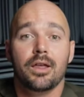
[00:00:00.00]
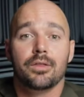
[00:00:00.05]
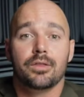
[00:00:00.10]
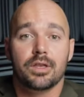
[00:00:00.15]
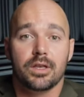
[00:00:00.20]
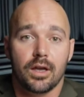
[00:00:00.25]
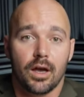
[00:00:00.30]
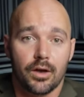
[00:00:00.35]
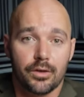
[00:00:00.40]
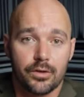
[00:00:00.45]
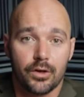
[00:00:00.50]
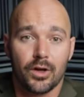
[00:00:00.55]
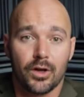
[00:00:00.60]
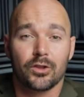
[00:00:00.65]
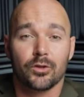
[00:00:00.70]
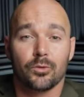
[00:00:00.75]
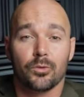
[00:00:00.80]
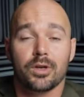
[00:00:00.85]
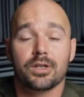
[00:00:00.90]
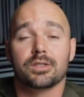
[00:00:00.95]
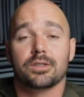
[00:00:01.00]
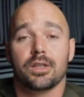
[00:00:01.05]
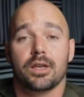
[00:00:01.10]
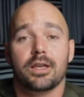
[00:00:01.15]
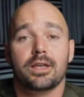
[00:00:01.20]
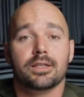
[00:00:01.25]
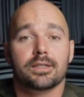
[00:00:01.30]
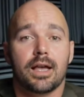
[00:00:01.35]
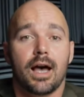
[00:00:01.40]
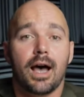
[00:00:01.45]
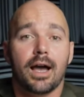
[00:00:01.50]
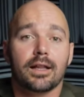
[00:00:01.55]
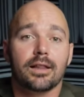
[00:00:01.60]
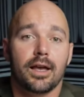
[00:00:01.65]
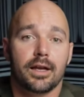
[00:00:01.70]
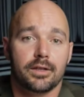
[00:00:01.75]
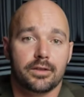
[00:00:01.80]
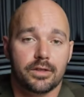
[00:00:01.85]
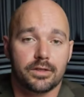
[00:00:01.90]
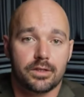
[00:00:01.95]
The other, and the reason that he's
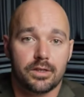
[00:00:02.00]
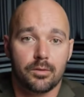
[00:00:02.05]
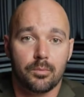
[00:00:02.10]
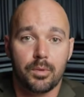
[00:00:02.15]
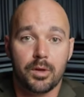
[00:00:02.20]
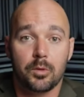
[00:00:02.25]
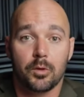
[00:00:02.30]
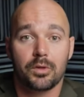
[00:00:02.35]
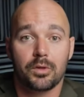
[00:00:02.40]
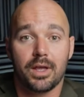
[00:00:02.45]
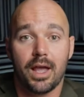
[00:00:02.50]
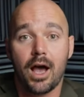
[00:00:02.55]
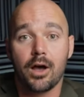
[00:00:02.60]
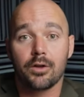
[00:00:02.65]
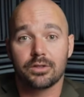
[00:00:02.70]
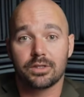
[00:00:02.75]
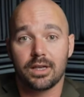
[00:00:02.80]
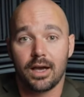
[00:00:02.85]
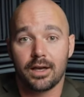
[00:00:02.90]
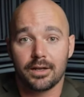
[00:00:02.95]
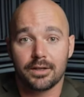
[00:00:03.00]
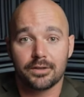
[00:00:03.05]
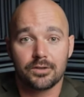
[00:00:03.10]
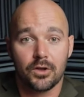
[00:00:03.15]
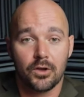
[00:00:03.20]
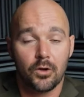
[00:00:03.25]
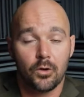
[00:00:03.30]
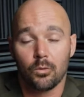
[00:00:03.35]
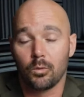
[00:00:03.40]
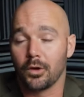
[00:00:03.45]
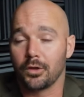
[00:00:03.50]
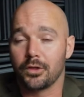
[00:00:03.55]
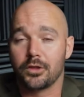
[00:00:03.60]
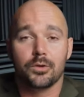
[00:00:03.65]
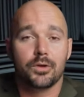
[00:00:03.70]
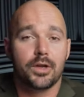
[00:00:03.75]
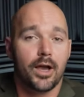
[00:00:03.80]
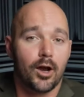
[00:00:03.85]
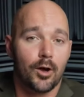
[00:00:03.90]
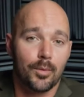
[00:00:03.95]
highlighting this to the people on the outside is whether
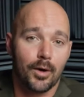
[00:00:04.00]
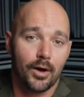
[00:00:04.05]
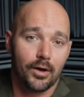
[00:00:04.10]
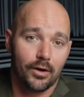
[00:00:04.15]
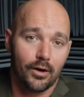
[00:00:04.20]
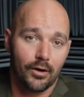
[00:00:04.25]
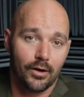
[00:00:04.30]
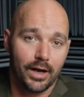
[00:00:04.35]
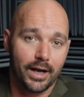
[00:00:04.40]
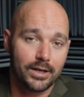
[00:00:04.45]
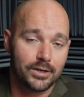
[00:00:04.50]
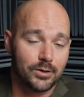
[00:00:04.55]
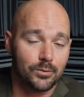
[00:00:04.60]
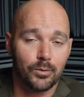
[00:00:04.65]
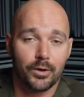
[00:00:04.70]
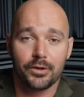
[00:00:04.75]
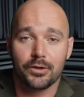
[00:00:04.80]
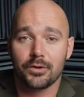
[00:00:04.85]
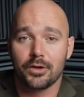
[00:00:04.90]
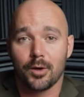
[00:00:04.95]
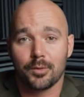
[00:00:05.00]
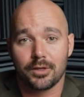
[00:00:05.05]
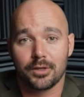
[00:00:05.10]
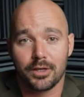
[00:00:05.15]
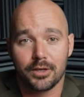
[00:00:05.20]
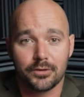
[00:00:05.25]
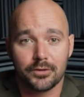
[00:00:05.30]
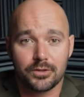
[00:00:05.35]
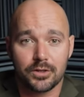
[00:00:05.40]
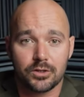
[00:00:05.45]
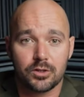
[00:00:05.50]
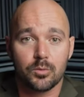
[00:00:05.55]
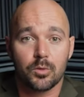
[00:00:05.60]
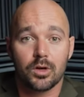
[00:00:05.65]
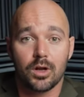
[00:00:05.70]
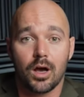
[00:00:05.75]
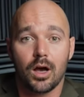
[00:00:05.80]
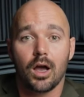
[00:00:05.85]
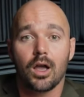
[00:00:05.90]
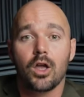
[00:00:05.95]
you care about RH and whether you care about the ecosystem or
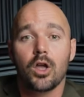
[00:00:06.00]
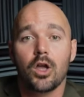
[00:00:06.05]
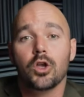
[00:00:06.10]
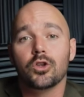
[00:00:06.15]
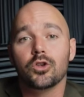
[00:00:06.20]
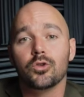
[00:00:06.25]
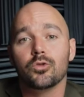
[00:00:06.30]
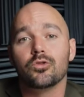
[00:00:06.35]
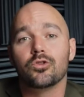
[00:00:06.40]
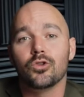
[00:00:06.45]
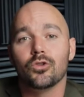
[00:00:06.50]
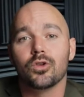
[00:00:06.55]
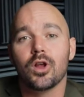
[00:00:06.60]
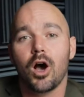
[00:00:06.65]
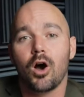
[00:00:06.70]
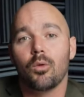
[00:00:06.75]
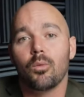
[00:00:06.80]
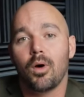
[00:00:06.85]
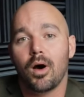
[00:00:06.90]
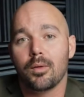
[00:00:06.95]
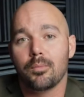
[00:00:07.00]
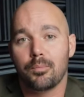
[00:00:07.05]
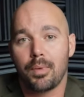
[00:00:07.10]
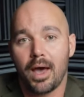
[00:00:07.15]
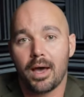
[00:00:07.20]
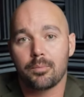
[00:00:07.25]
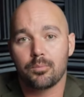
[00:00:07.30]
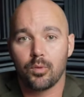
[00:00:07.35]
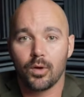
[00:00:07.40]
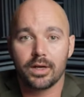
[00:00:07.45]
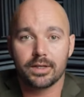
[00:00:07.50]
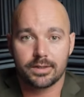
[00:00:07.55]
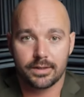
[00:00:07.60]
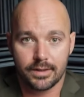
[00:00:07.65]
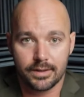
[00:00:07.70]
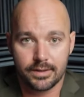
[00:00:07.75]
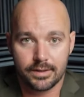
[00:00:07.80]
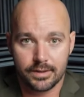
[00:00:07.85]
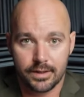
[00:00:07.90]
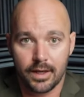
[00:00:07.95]
not, you do not want bad
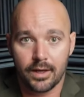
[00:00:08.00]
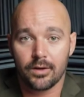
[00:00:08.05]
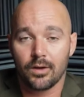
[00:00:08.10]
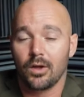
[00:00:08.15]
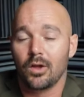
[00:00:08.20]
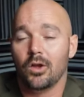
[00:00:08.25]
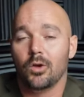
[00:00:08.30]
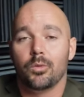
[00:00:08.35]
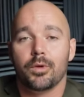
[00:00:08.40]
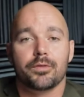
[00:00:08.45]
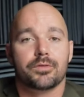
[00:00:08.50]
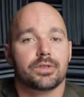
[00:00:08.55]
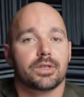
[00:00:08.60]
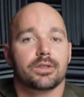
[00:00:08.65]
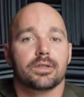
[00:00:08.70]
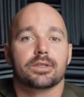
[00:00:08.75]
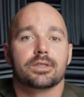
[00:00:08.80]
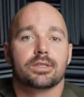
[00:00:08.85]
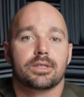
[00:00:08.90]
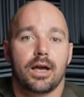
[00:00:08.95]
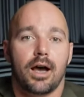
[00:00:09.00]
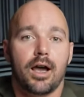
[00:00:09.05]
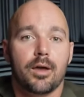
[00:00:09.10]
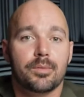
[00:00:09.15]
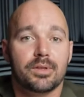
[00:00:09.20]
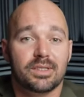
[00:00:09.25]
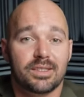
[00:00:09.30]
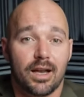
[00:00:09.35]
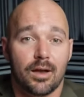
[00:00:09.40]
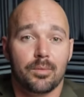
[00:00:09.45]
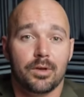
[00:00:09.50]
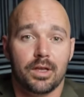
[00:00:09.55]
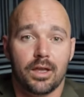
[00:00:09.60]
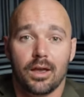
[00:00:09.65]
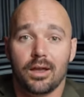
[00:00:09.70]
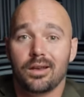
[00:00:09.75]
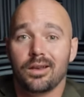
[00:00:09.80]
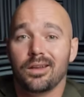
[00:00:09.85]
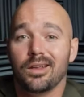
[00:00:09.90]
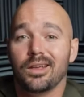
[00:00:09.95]
precedent set. We've seen this time and time
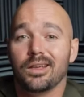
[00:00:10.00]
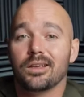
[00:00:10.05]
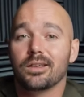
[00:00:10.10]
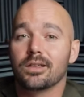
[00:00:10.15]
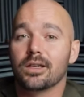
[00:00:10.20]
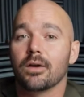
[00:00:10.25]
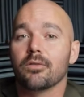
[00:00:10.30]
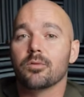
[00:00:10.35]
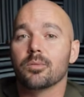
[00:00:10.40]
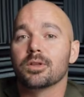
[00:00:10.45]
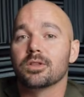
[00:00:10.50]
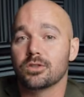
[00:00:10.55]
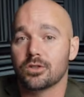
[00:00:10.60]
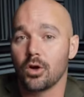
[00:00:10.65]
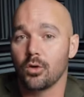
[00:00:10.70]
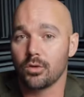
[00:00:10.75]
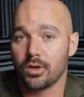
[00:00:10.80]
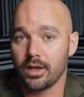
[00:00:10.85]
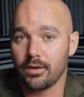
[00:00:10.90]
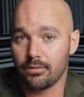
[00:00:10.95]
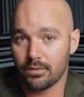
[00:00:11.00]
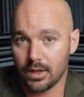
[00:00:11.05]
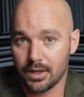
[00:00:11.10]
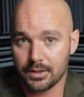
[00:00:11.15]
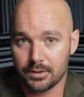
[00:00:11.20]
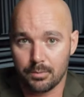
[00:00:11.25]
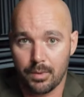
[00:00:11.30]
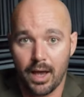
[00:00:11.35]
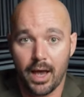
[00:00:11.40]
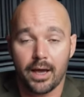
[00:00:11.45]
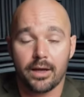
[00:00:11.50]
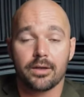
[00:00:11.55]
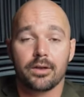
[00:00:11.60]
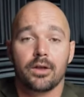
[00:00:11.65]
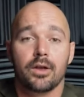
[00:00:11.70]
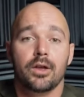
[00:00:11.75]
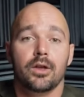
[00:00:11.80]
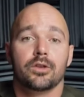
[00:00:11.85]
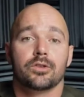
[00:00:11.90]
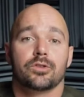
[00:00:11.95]
again. Governments don't give things back
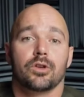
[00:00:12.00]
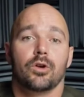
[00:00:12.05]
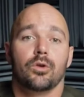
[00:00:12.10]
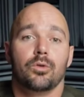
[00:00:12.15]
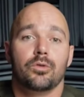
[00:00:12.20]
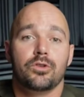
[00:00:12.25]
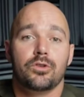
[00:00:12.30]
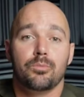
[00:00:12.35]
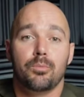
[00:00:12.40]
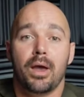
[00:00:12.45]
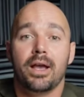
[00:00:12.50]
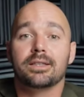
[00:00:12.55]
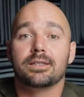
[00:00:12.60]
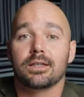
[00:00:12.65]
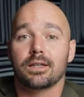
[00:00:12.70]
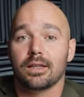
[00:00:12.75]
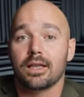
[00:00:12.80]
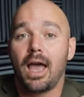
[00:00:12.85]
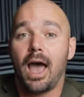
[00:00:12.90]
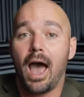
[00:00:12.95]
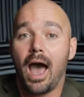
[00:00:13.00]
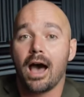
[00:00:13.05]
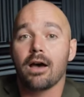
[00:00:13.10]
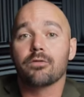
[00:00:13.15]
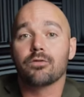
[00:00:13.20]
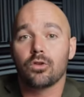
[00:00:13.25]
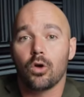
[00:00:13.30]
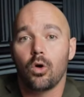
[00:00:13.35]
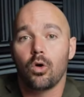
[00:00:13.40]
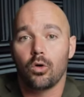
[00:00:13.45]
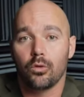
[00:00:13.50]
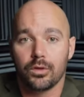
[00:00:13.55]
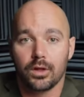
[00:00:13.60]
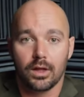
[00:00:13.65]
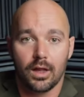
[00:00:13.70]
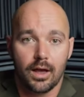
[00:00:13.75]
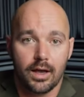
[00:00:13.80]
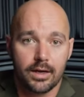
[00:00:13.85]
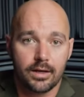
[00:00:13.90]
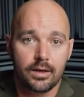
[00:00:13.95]
so you basically have to hold the
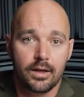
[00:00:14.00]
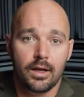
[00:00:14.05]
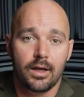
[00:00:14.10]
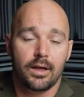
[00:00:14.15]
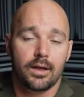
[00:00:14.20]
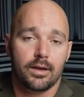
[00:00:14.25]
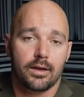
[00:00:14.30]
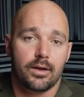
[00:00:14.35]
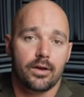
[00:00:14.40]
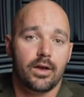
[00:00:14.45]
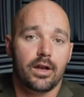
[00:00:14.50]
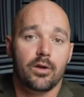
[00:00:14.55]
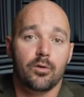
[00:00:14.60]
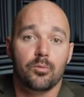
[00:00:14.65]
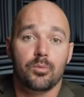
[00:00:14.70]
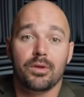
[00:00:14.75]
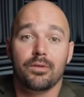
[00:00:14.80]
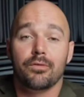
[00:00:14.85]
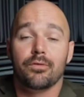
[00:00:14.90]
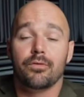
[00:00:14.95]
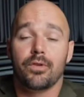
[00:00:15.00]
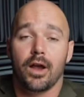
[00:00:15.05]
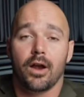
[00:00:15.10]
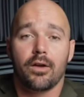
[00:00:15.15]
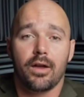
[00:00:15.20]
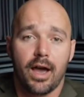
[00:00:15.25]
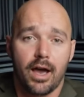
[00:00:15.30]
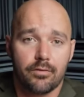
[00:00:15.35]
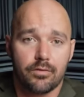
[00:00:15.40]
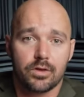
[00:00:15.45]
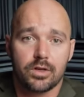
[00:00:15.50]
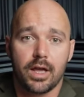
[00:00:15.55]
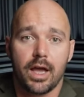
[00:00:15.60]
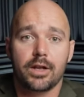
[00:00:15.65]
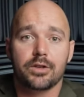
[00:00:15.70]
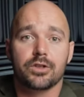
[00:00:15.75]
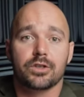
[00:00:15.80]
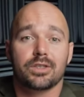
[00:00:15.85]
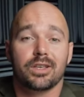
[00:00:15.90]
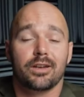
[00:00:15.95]
line, uh, and it would be very
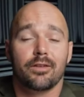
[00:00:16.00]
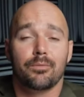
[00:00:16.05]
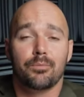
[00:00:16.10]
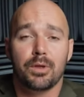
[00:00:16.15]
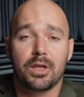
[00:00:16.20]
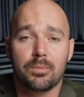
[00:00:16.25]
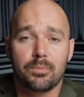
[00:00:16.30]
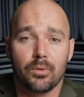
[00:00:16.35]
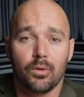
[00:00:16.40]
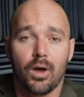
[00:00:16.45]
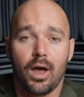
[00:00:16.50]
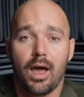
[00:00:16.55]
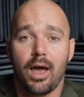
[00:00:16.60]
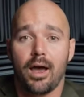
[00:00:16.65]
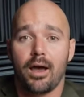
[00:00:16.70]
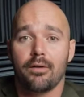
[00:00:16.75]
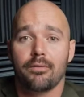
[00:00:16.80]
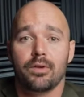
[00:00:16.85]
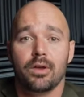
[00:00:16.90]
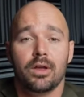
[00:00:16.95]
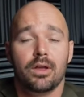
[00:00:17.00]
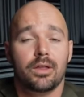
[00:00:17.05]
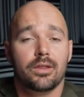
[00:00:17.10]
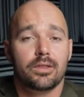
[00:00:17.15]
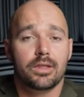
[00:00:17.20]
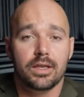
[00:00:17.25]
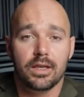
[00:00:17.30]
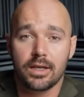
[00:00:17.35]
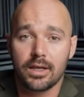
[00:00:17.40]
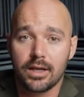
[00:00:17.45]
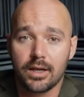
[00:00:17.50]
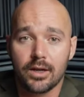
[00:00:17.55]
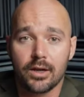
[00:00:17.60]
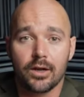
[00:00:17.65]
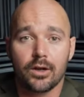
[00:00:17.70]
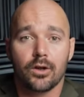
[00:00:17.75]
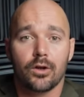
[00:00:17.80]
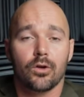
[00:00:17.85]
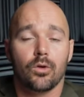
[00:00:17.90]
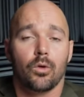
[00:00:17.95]
advantageous. And if people have the
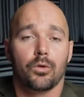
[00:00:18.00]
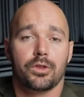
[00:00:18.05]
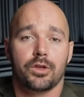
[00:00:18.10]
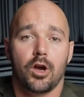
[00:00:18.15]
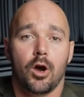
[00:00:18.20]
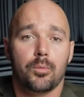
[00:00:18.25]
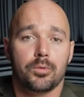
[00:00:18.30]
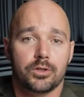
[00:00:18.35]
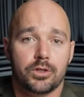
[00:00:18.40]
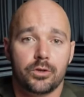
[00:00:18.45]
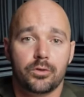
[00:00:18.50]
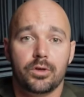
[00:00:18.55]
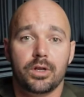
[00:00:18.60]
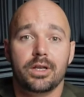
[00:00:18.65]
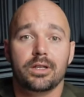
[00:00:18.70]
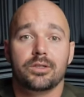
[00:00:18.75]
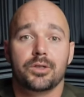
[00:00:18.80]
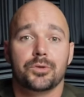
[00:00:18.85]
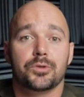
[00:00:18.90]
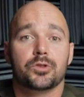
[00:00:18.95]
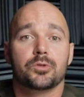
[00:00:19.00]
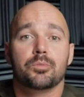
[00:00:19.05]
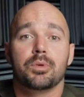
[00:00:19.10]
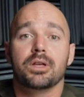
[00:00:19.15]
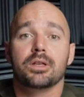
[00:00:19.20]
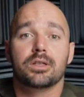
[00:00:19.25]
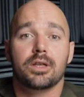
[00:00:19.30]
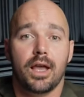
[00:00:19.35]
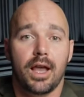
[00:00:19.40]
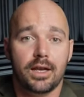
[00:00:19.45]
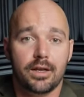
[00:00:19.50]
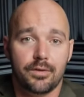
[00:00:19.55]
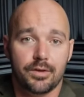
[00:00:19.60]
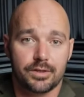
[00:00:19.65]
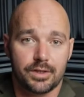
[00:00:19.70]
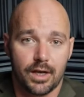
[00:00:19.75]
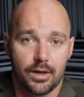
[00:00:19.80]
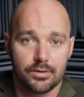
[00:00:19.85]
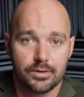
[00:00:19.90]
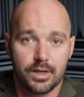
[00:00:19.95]
ear or the opportunity to speak to any of
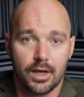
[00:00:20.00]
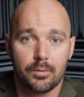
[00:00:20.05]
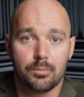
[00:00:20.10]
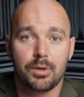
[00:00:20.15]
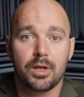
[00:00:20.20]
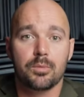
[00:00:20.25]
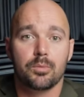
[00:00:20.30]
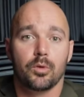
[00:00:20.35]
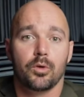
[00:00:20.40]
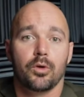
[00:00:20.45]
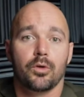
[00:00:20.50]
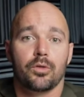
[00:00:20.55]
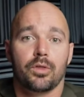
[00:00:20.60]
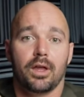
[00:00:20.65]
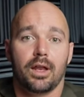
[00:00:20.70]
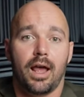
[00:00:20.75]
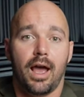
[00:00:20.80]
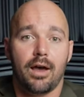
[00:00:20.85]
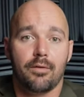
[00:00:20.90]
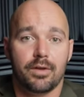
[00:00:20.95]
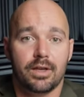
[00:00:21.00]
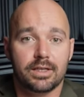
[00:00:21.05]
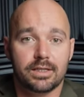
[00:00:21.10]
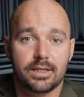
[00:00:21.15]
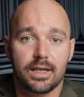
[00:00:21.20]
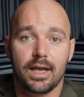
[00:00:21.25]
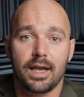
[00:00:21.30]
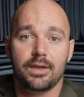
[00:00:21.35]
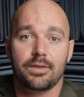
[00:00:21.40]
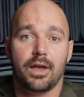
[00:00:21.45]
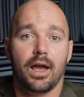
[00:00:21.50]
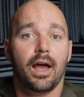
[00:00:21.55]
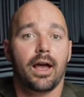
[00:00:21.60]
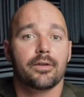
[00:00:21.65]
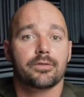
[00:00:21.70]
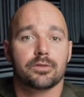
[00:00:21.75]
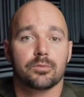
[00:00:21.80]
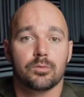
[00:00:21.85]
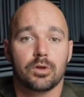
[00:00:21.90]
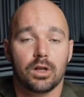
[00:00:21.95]
these outside people that have a say, that
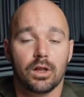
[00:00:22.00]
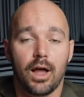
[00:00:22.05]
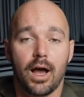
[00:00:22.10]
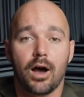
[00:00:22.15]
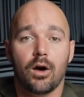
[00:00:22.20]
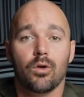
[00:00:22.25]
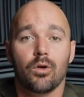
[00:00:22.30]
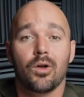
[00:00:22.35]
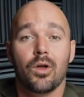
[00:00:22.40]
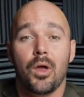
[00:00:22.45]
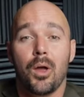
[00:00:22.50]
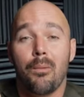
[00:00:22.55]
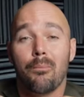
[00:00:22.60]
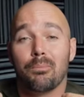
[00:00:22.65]
have some clout,